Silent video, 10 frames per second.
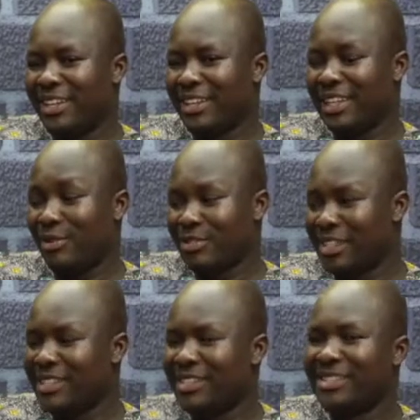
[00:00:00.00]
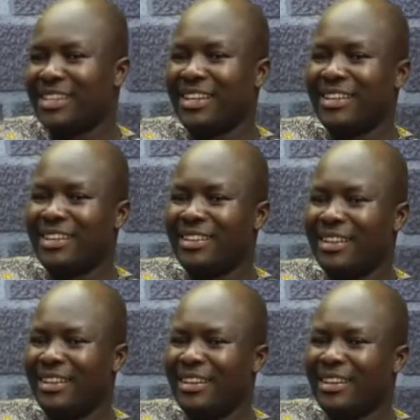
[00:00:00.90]
counselees
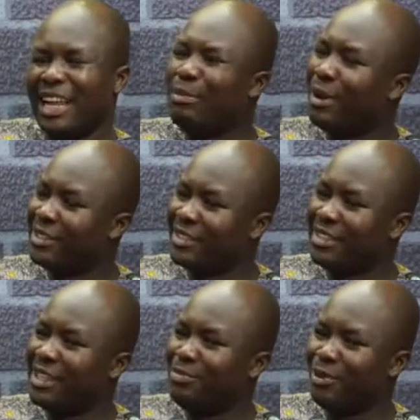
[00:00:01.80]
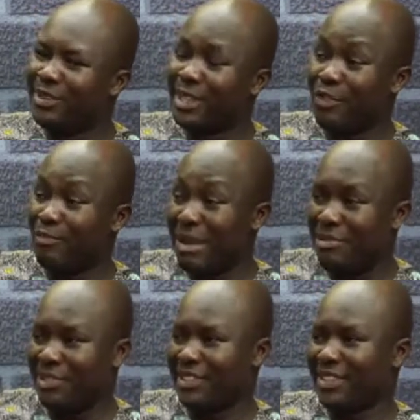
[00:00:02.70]
about the importance of
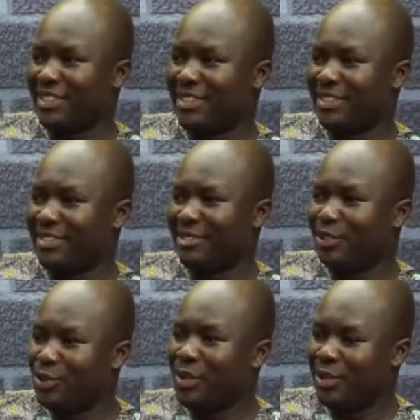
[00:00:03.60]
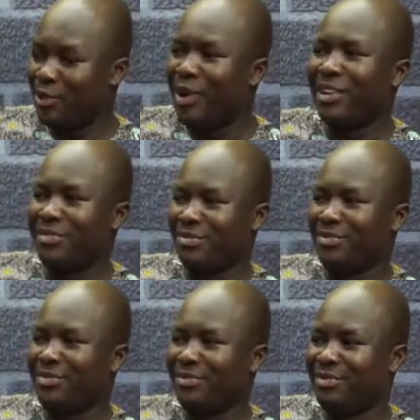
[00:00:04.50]
marriage, you and your wife.
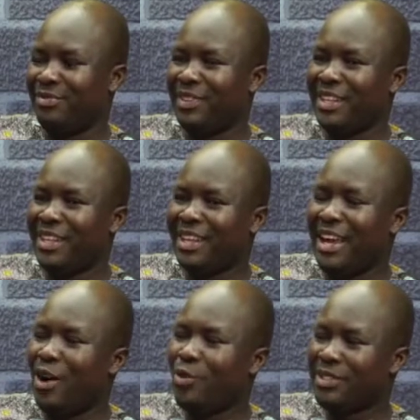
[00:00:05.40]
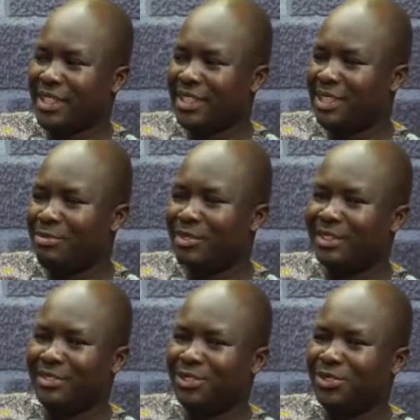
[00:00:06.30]
I always tell them,
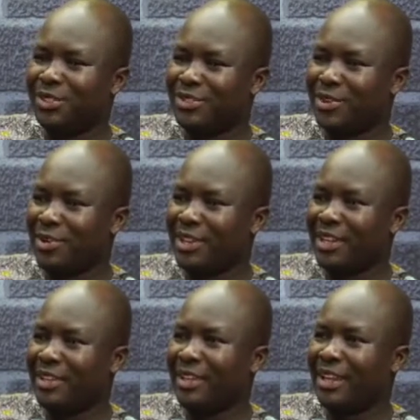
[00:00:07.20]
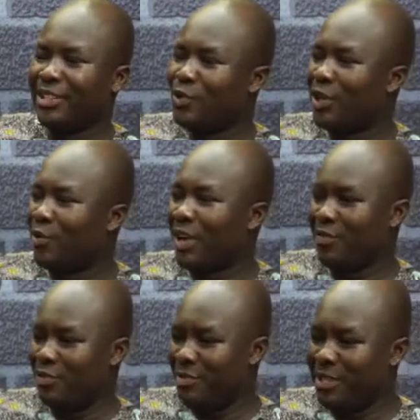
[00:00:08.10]
the story that you and your wife
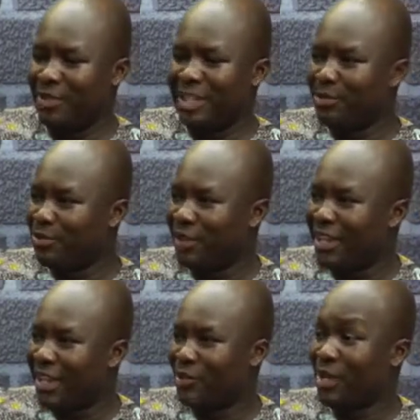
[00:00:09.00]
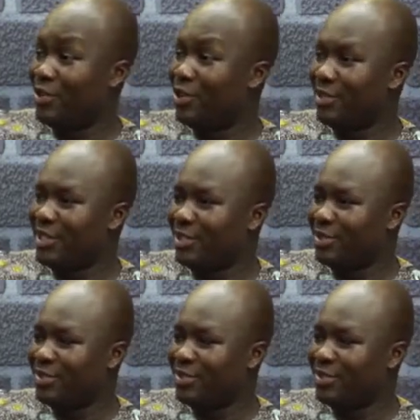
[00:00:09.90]
will meet, you come together, you will enjoy yourselves.